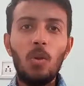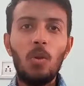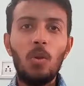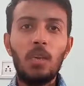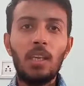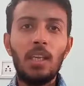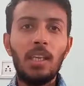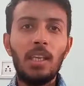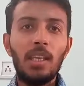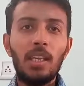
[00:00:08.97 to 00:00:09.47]

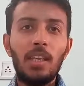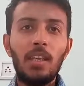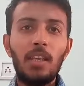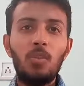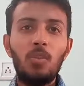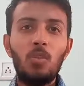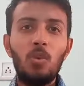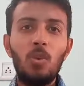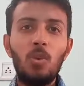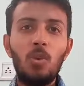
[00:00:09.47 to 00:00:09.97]
Okay,
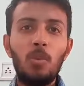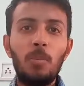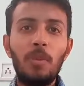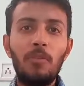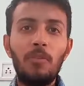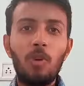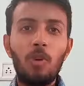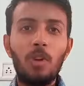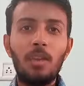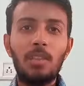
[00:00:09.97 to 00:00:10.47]
so
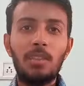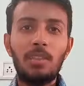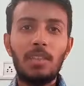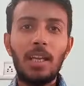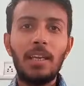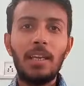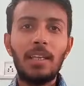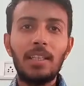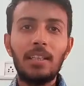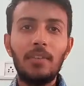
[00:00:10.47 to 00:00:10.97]
before
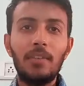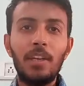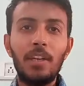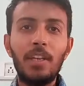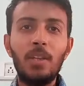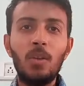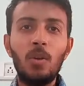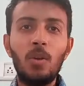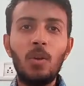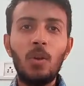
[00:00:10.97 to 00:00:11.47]
starting the
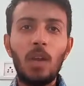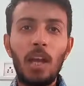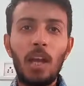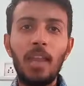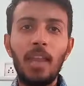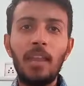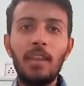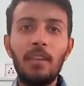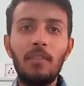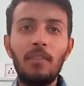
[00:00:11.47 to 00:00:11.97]
video,
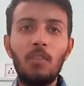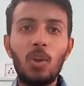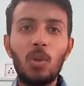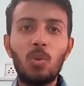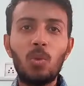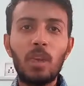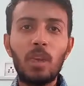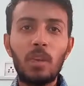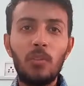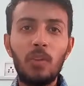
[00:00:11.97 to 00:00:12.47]
I
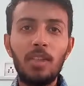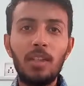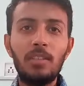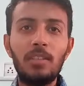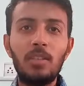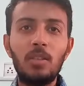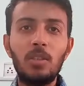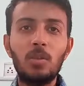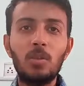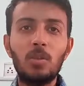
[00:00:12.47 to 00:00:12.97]
want to
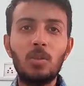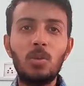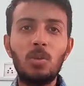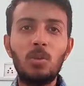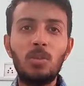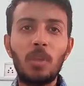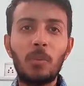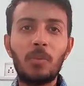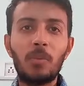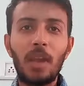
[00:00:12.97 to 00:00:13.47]
request you to
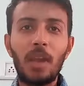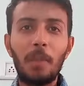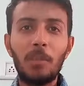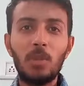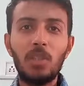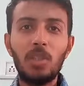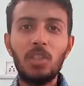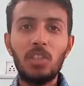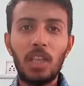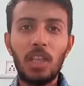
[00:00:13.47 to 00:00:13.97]
subscribe
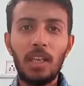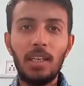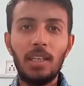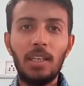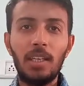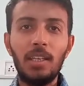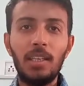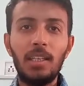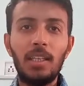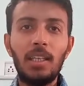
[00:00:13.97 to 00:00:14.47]
to the
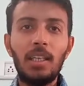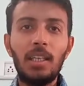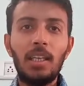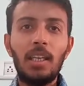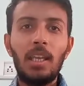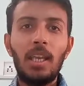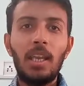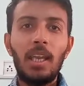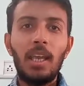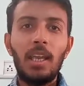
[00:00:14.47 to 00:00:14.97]
channel
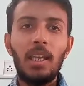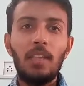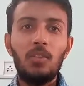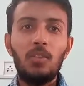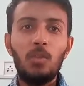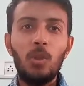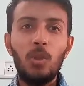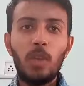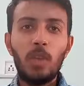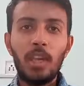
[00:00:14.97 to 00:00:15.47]

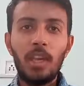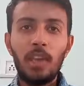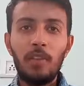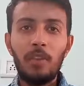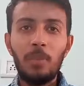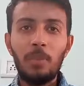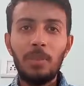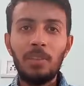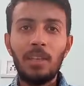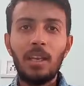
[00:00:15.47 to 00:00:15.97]
so you can
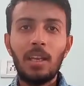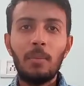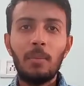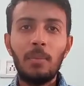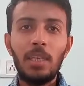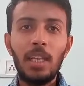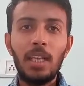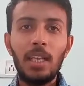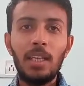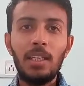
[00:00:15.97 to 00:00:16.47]
never miss an
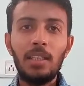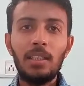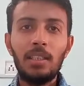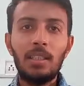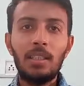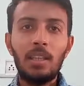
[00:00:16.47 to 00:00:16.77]
update.